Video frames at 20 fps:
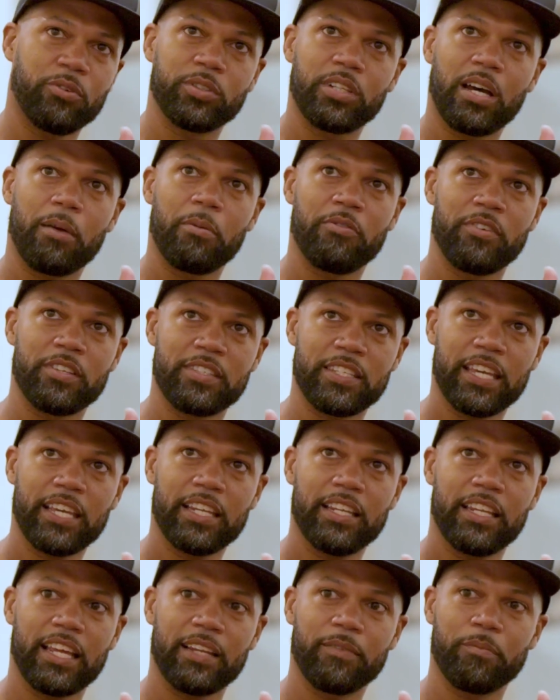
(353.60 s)
on top of its
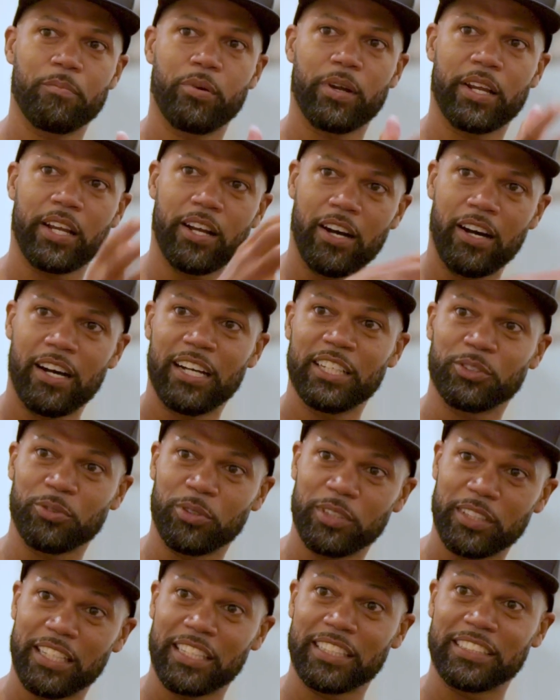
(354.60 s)
head and bring eyes
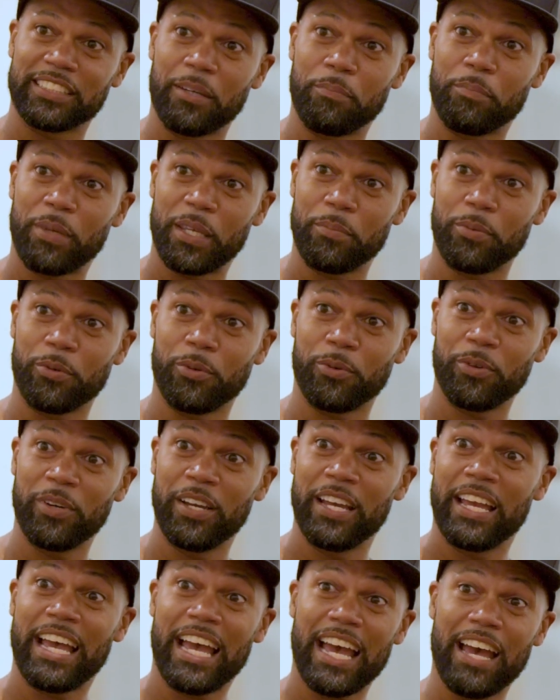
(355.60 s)
on things that people
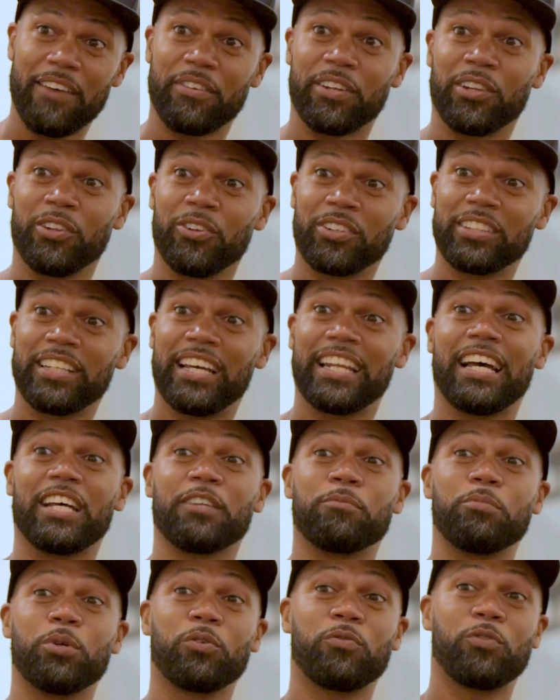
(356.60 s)
haven't looked at as
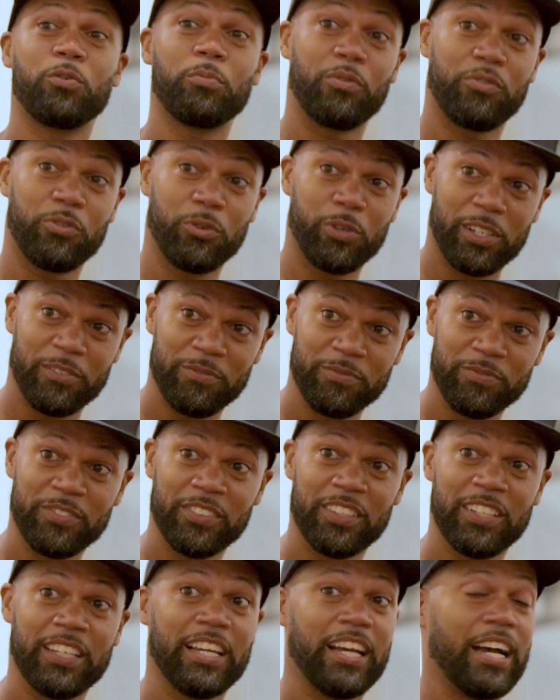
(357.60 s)
beautiful before,
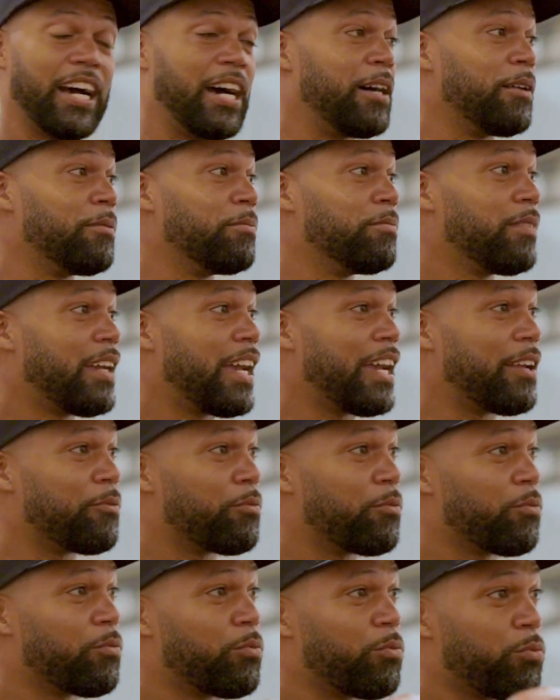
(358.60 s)

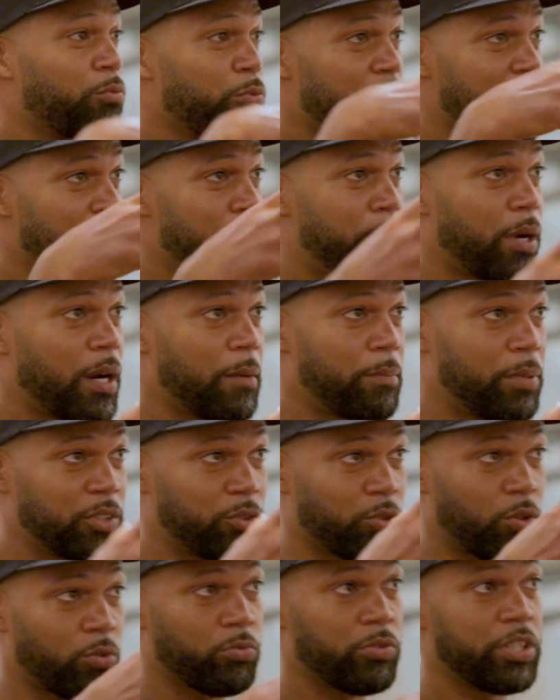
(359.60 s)
and repurpose
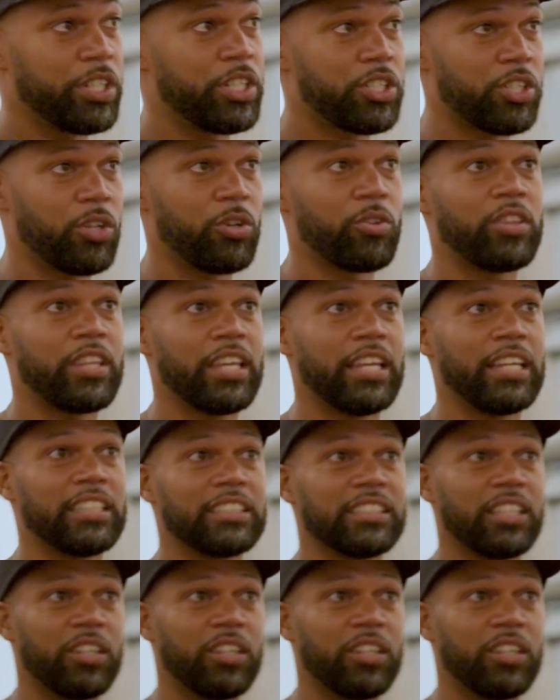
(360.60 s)
or re-show things